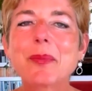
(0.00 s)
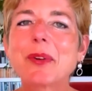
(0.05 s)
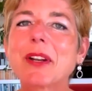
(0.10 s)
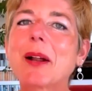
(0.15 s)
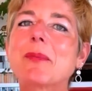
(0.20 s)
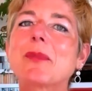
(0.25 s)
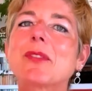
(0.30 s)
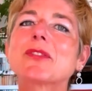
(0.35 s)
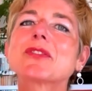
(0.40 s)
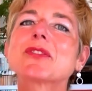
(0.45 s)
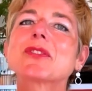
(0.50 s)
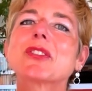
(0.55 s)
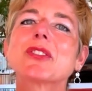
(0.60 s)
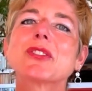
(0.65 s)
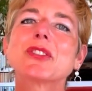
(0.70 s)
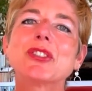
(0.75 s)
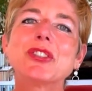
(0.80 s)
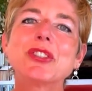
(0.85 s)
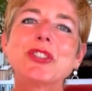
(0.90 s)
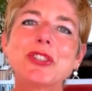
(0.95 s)
but I'm also
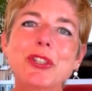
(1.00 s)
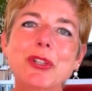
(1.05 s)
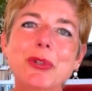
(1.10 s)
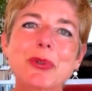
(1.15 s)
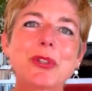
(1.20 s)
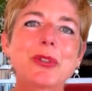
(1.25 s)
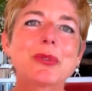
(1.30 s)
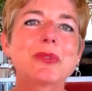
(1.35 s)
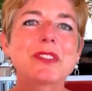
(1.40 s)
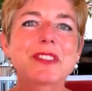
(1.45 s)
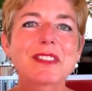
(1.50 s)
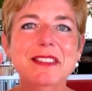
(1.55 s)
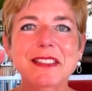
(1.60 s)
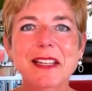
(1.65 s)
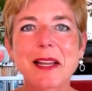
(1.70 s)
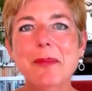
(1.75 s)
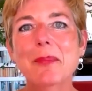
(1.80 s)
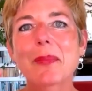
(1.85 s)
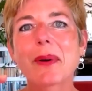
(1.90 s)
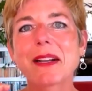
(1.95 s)
gonna show you
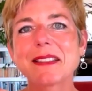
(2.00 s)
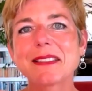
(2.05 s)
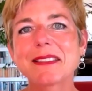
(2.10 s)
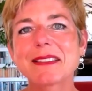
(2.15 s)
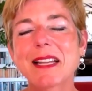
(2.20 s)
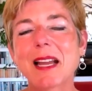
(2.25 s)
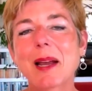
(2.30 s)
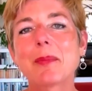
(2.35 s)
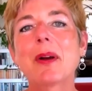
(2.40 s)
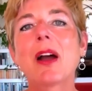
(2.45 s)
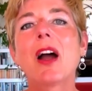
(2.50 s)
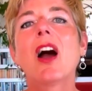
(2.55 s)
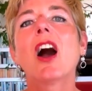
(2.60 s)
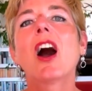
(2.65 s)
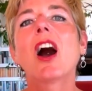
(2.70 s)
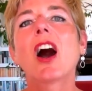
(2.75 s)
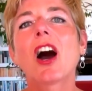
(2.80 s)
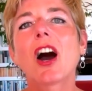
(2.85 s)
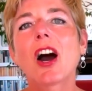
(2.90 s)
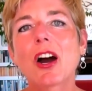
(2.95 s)
step by step
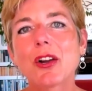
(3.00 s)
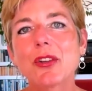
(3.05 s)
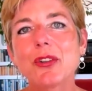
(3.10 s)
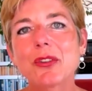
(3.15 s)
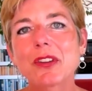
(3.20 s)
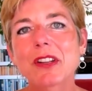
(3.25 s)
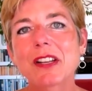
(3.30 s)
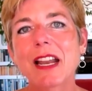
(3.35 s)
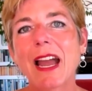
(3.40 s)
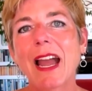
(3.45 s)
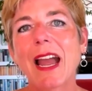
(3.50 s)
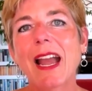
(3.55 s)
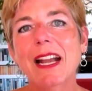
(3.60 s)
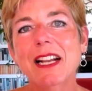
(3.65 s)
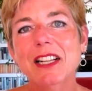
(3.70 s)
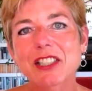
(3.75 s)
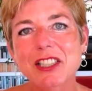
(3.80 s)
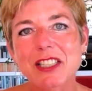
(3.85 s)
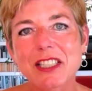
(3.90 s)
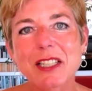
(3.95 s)
how you can
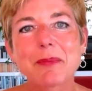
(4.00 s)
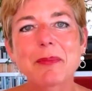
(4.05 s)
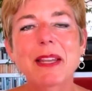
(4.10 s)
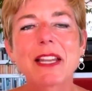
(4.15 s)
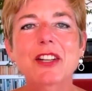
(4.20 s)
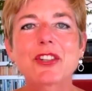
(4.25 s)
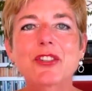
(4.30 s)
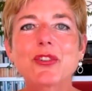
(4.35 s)
actually make